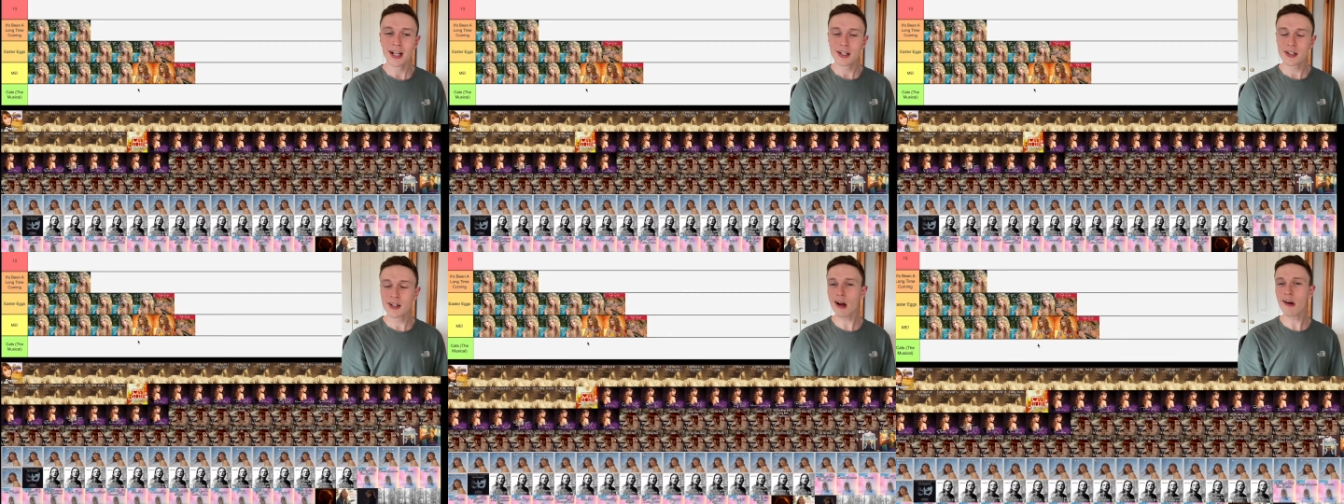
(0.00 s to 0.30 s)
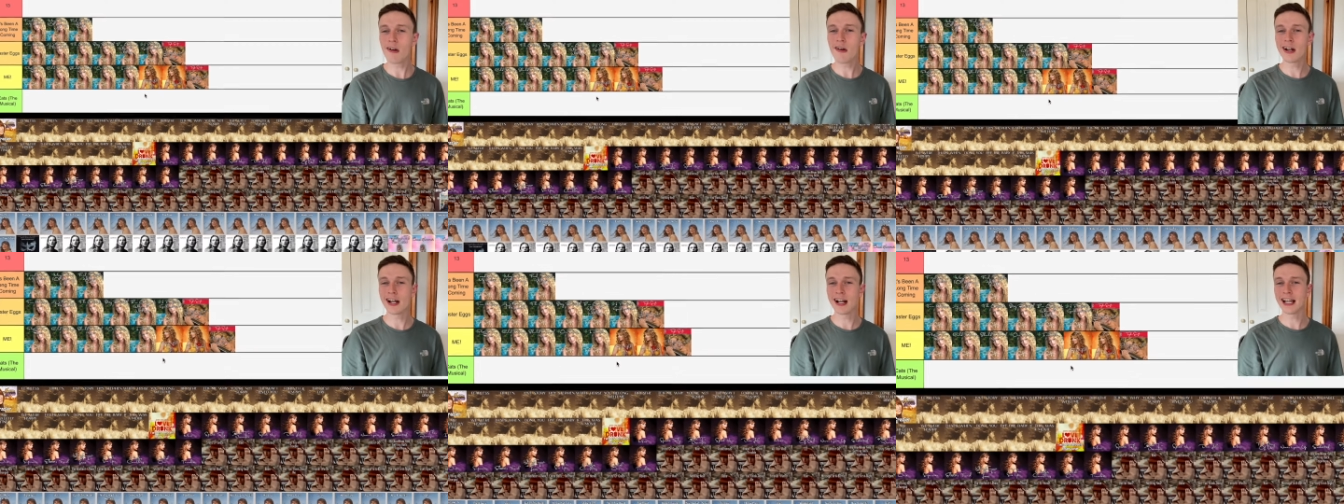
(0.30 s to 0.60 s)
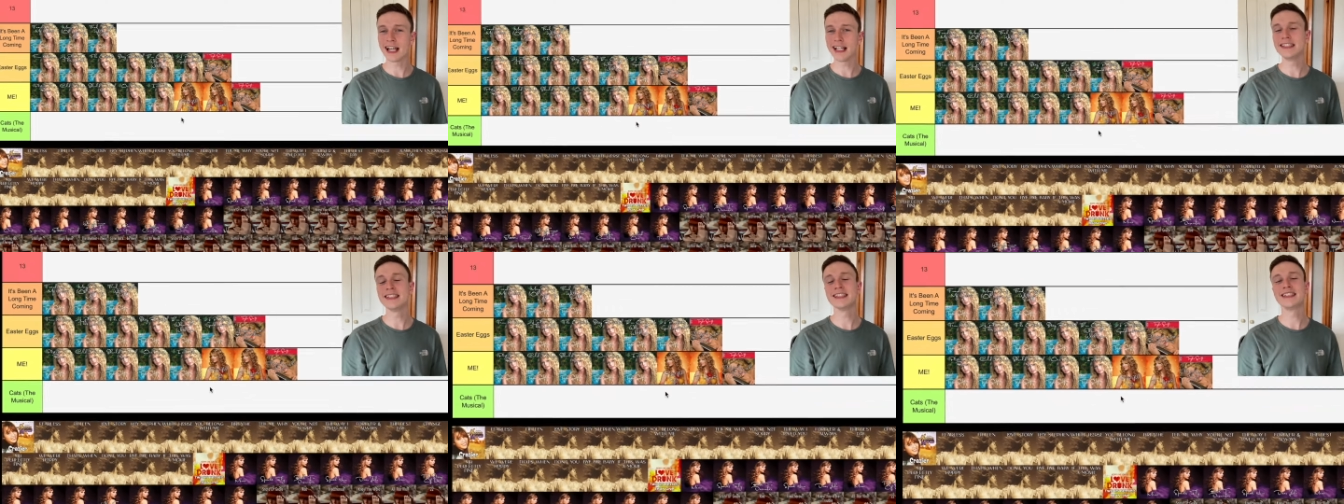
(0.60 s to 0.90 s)

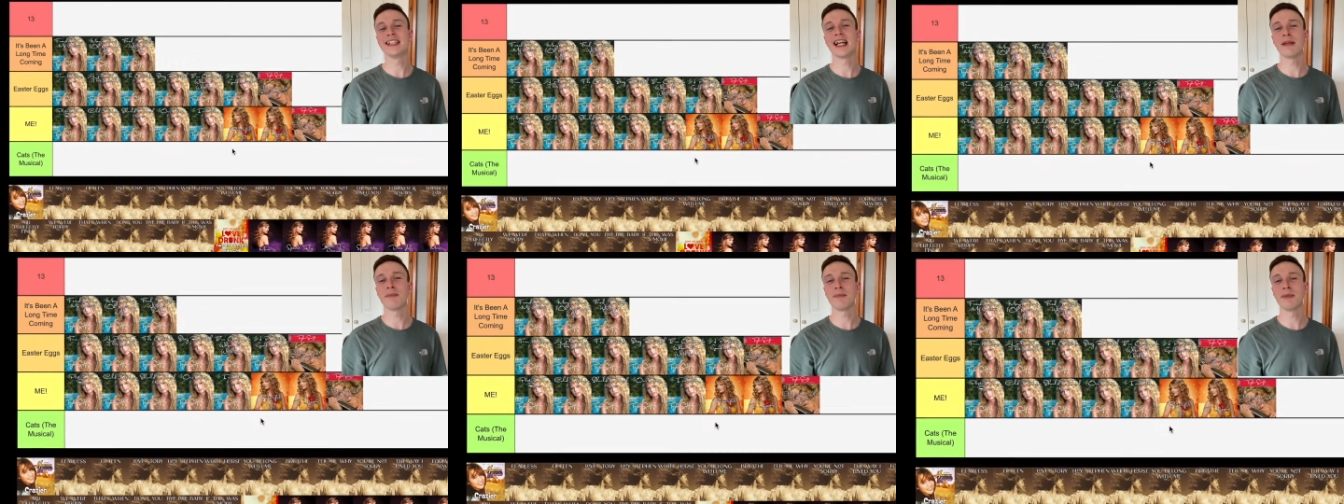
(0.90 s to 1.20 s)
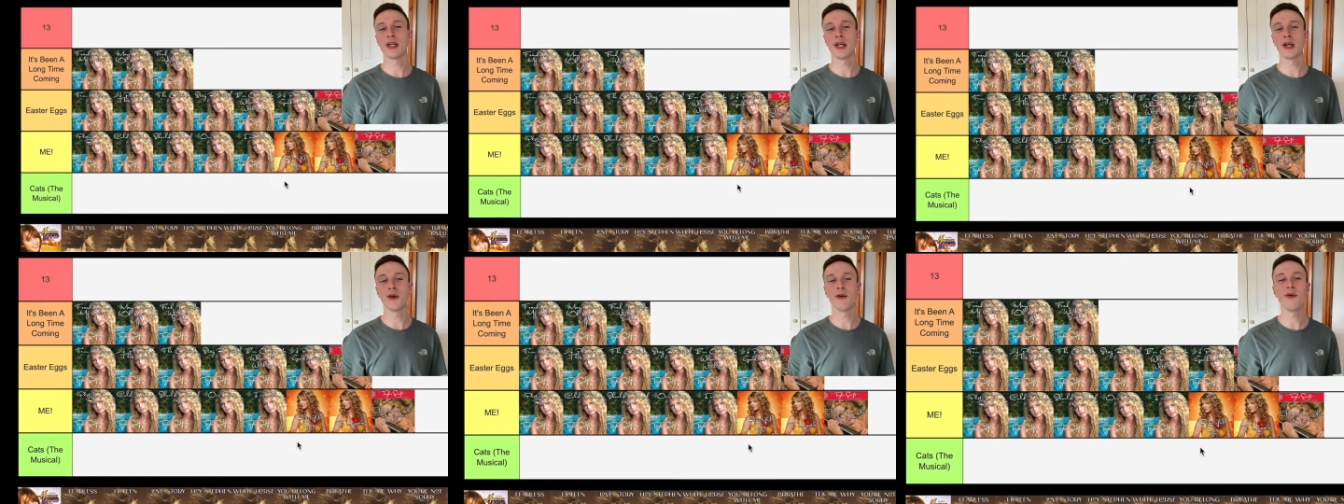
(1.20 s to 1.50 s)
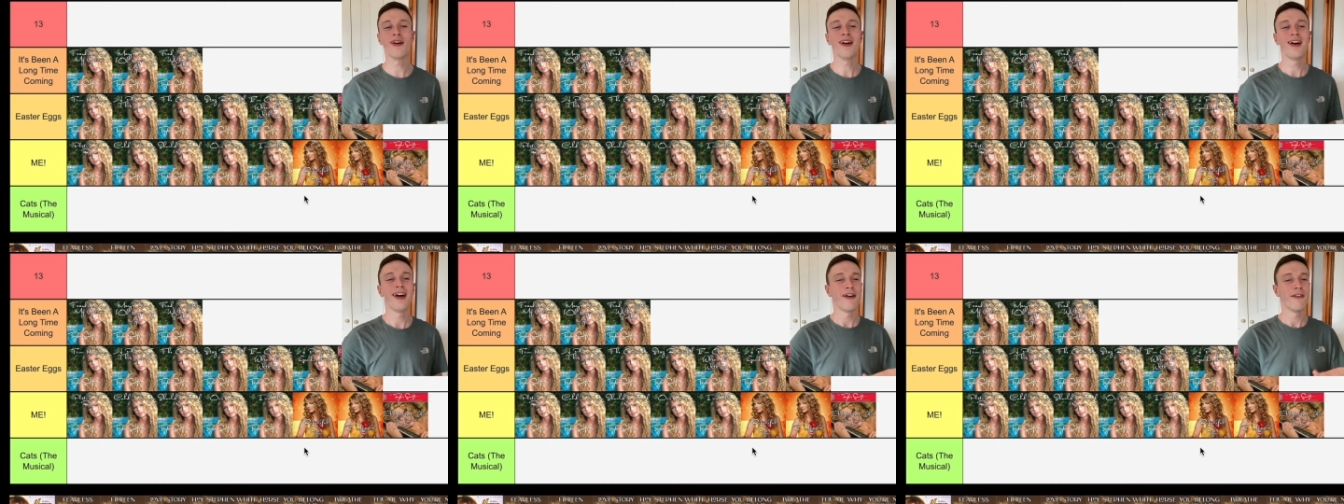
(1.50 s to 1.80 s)
Currently,
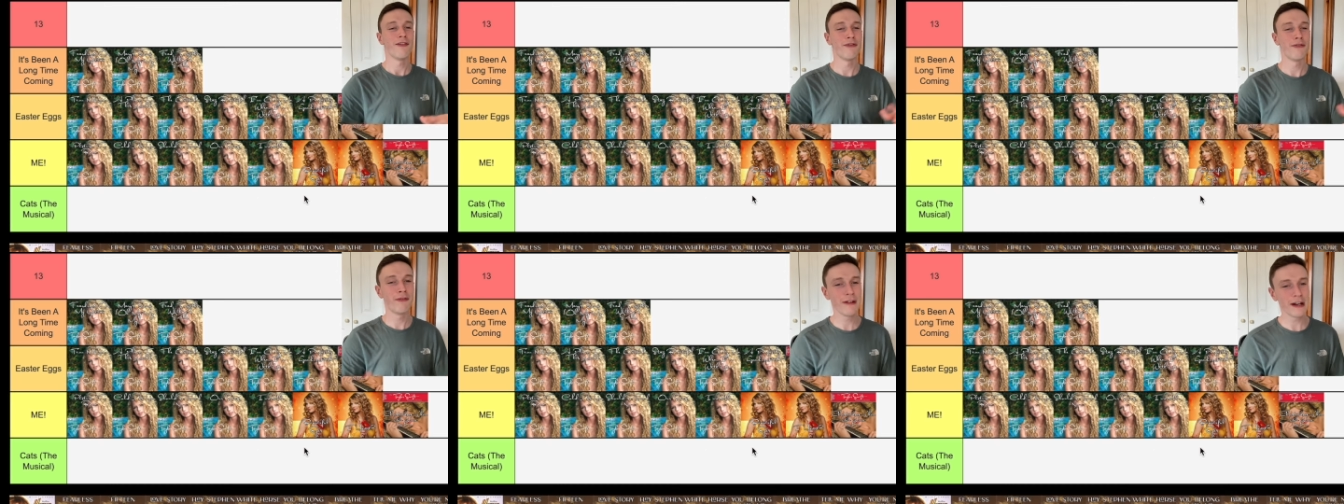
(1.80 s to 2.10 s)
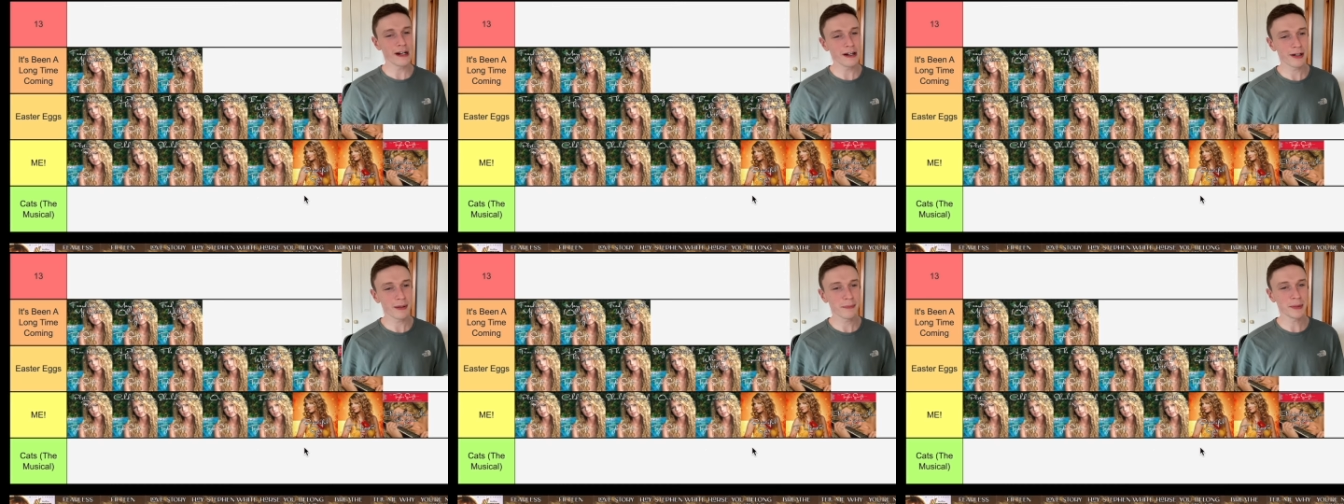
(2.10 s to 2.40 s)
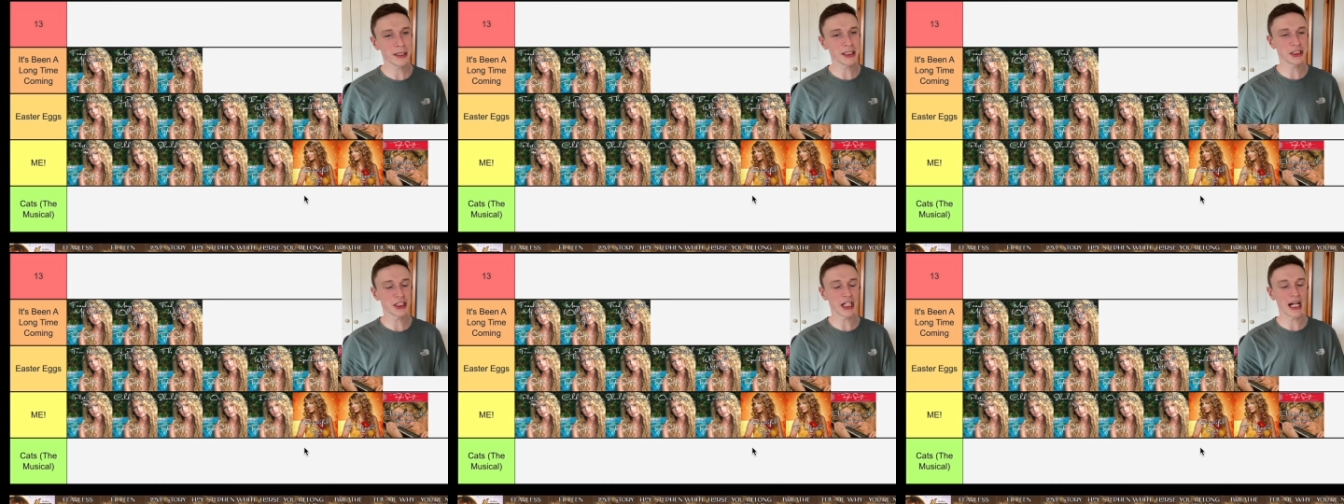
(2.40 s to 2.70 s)
debut, very much